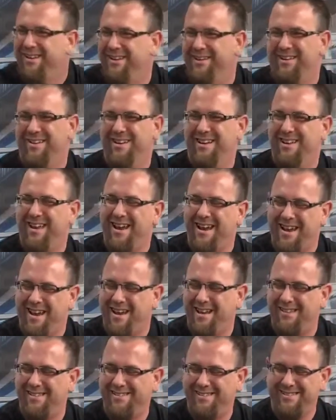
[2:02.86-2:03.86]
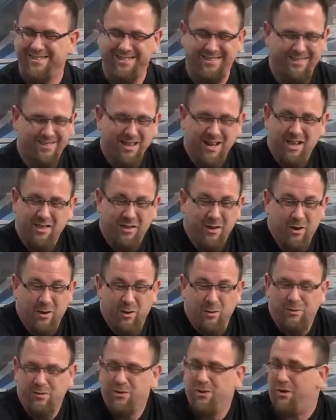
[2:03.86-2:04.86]
know, and it's, they don't
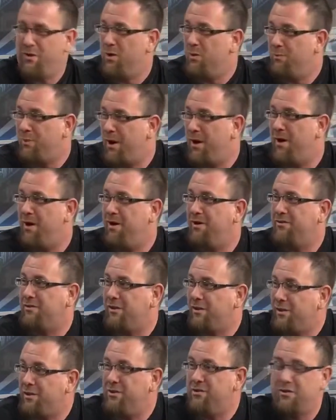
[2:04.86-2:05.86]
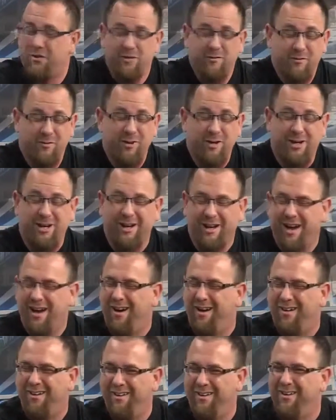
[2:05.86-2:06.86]
know what to do. And their parents are usually freaking
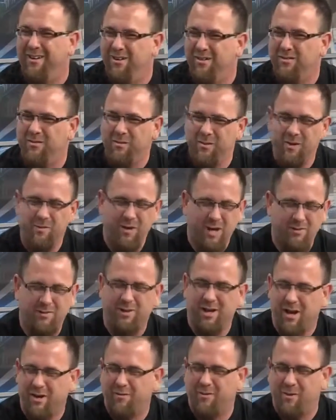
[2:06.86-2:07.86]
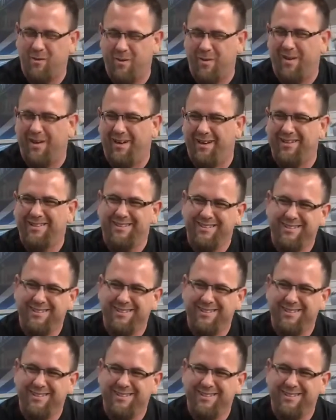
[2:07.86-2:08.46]
out, mm-hmm. you know. We have a lot of fun with that.